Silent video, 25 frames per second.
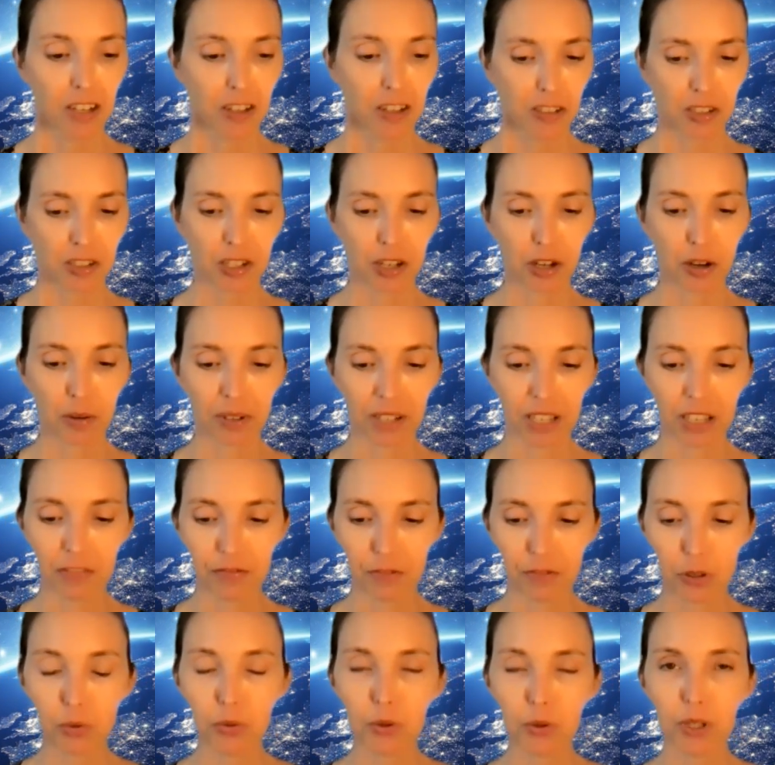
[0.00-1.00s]
So
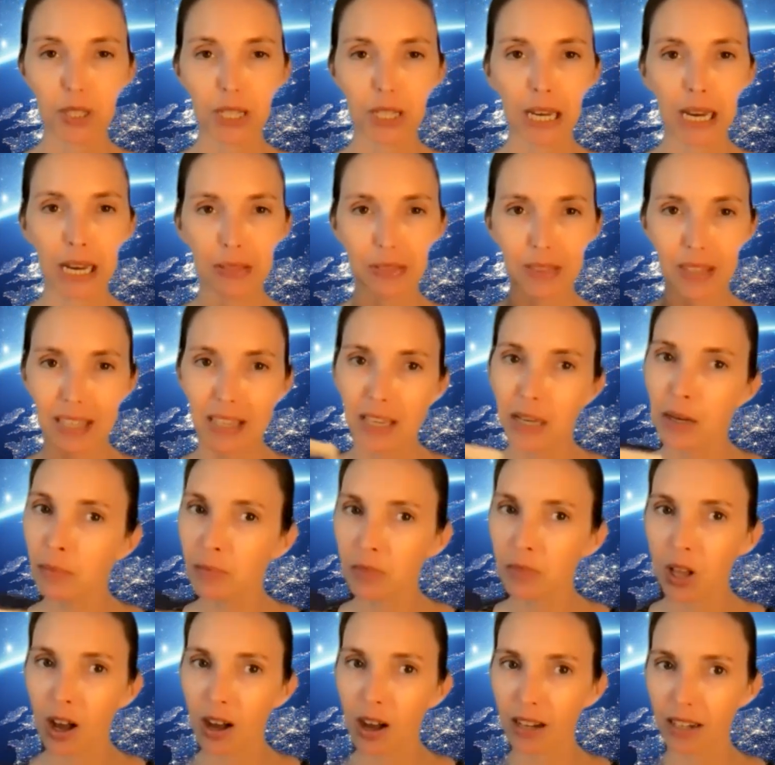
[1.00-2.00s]
if you look at the
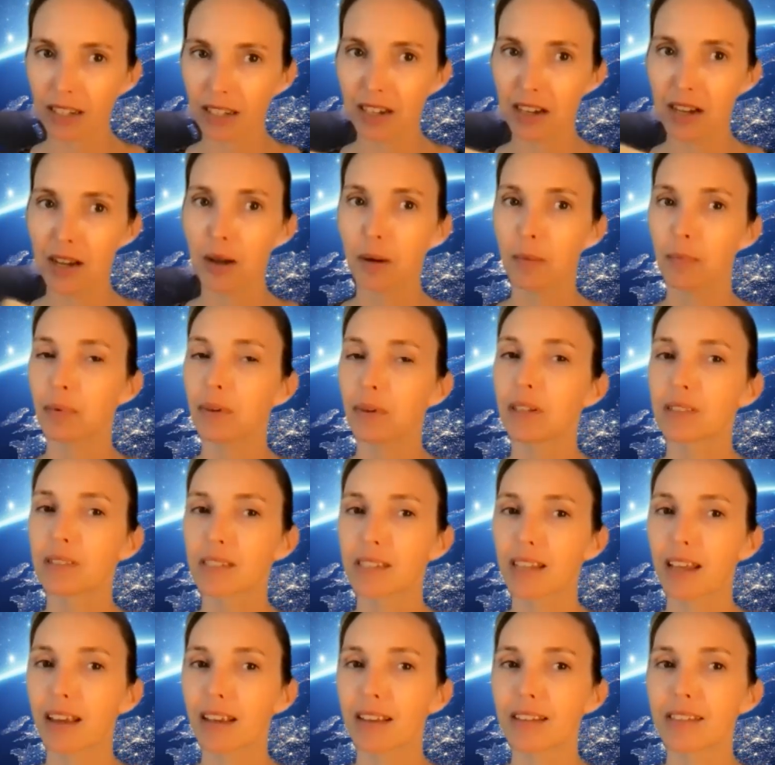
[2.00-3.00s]
Hemlock Cup, it
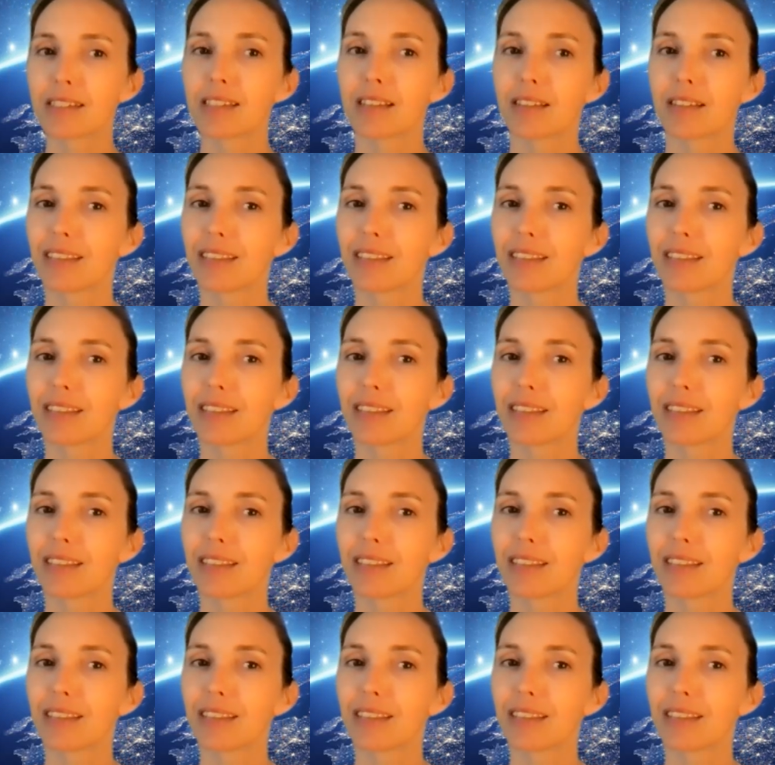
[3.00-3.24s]
says,